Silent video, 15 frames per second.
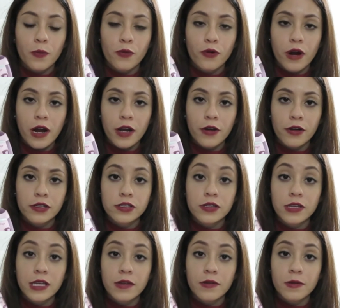prior to
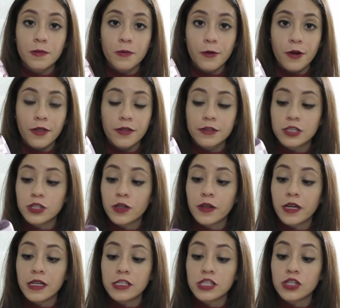giving birth to
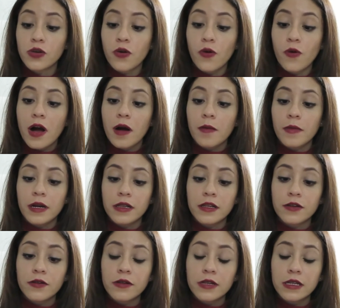Lynn, so my
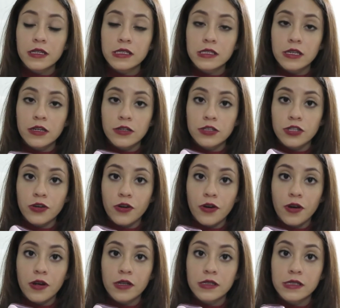little Lynn is gonna
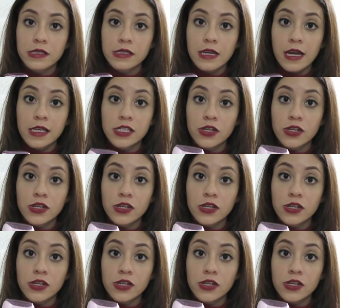turn six,